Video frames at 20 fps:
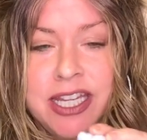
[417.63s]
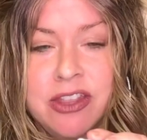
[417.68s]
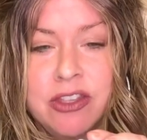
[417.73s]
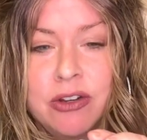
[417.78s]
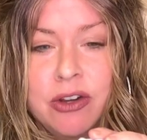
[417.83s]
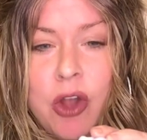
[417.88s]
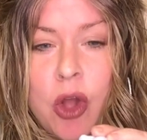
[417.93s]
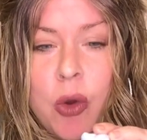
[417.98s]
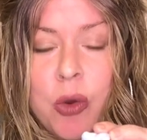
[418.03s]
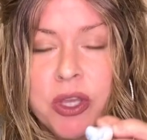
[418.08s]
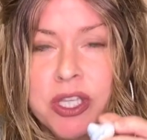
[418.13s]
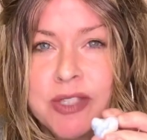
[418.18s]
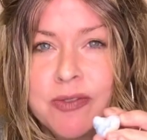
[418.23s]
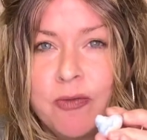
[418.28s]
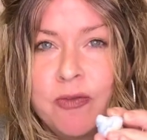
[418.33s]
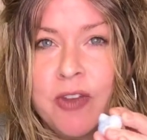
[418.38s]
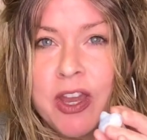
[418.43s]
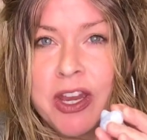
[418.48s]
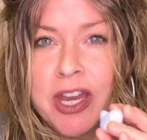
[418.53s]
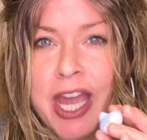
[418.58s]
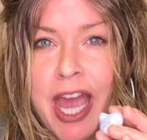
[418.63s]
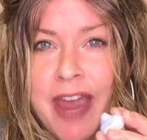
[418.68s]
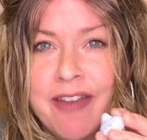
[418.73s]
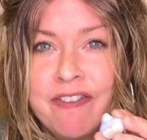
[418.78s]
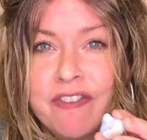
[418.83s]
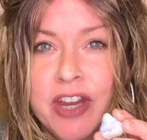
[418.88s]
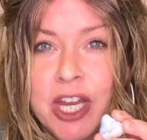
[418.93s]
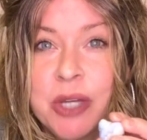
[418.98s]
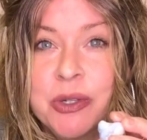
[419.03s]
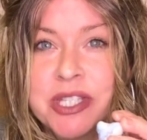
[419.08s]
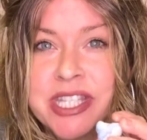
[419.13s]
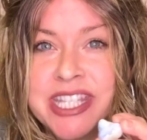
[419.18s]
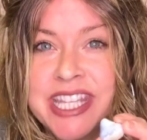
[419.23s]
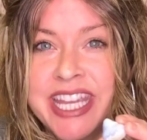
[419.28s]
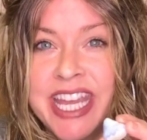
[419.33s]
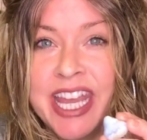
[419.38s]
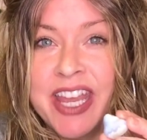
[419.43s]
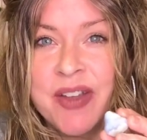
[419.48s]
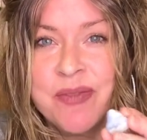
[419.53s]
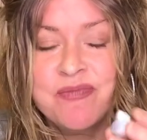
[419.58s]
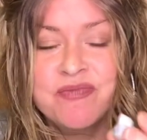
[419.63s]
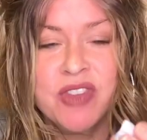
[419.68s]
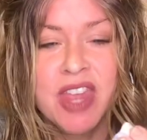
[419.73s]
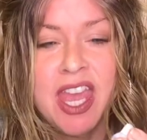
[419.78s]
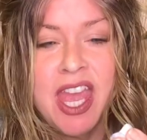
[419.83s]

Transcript: and they're always very high frequency.